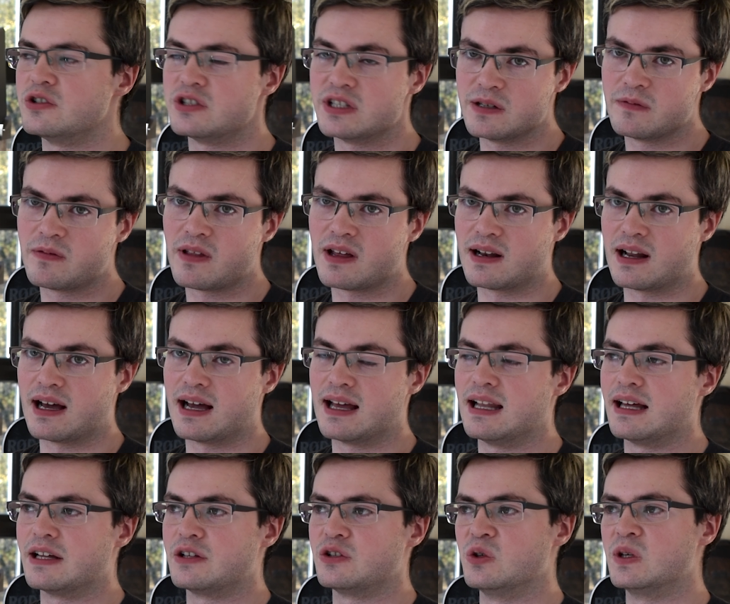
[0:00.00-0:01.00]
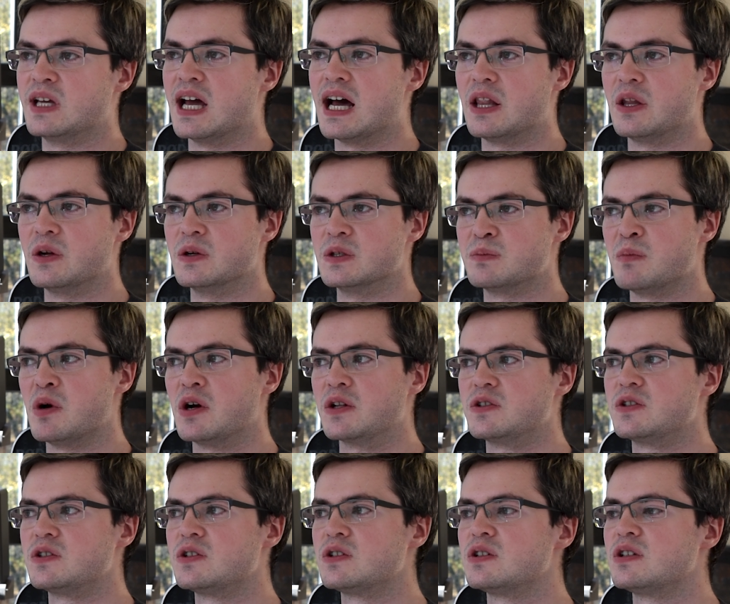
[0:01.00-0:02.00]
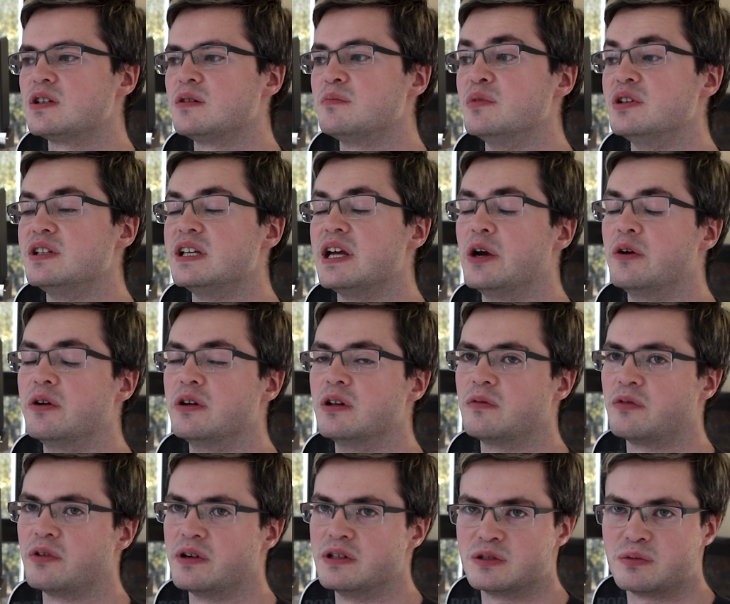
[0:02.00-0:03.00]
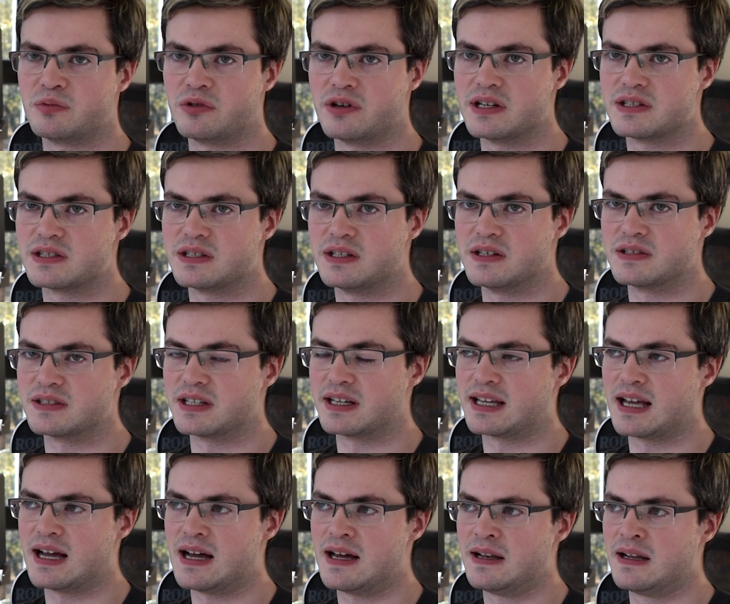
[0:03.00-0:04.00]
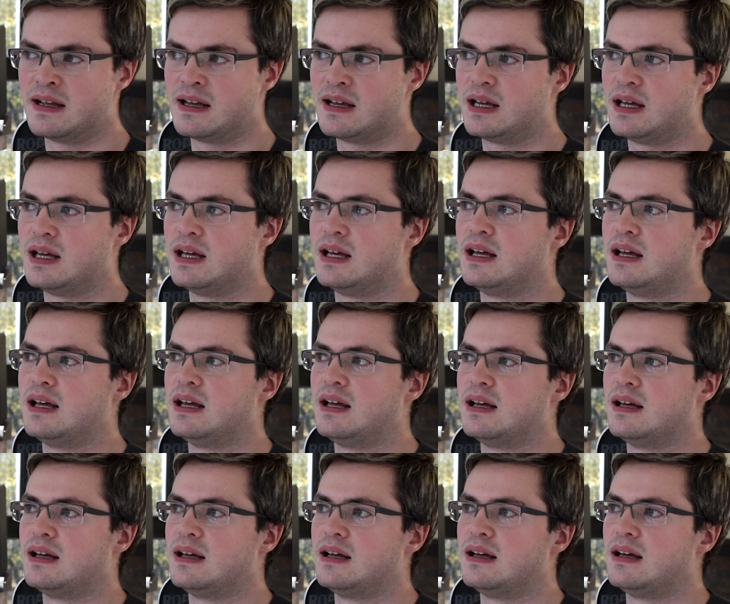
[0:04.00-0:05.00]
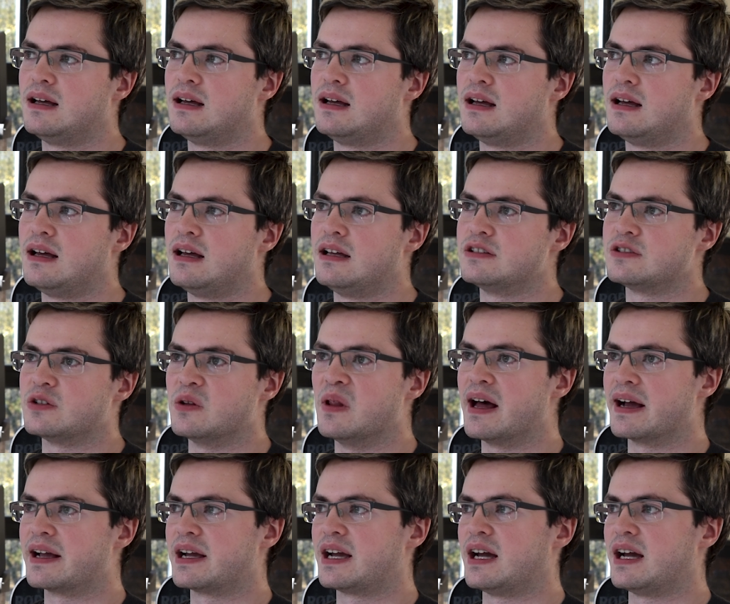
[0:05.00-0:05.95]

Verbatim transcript: achieve that, I like to gather as much material for inspiration as I can so that